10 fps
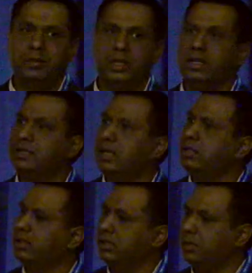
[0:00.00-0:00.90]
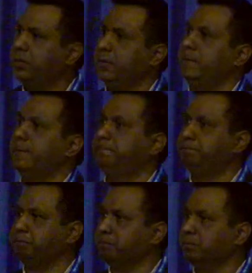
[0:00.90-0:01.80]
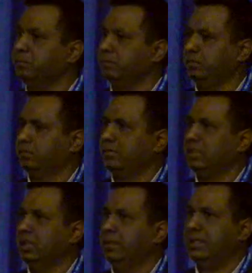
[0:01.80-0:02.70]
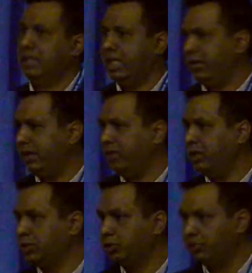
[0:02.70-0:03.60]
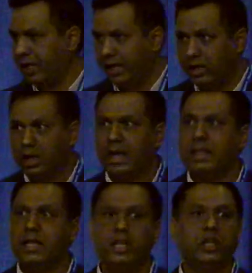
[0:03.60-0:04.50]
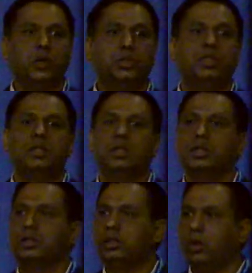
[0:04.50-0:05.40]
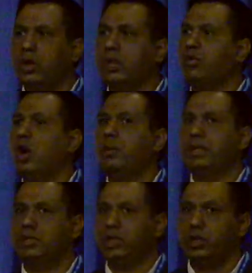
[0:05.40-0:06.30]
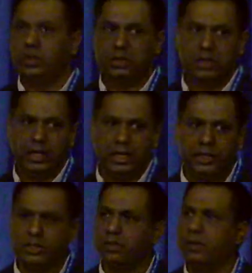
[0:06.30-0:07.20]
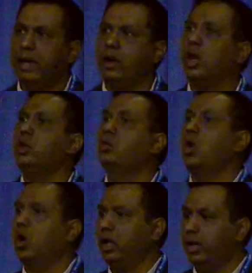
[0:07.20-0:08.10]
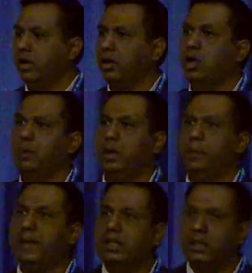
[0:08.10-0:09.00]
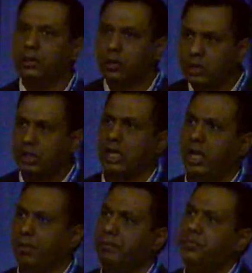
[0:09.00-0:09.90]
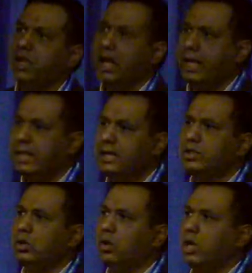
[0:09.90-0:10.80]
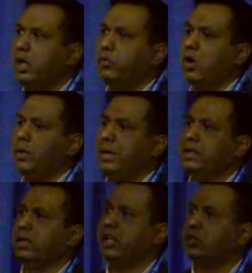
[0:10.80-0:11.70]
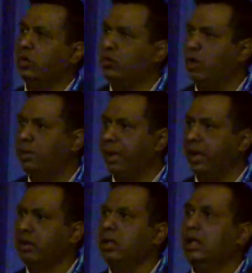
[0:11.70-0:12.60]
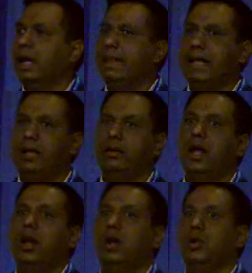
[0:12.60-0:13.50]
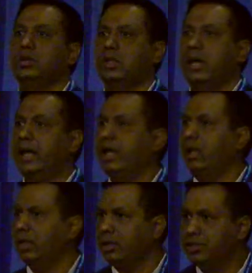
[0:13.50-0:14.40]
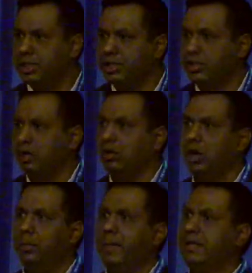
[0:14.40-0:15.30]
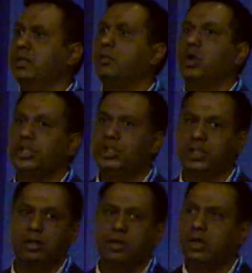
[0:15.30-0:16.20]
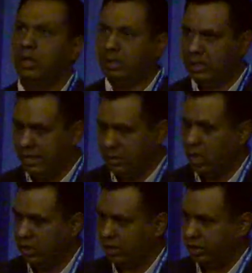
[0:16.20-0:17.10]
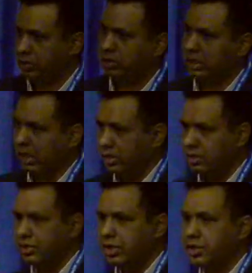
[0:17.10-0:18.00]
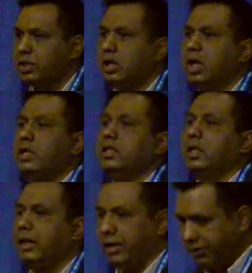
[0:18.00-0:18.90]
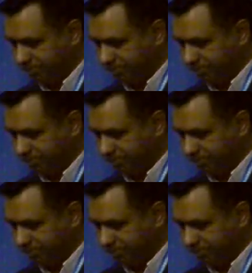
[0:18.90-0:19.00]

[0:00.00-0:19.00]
degrees Celsius temperature. But they were able to track and then slowly warm it. So use the aeration fan, not too hot air, but pick the good time and then slowly warm it, gradual warming. And that allows any condensation or picks the moisture that occur due to the condensation into the grain.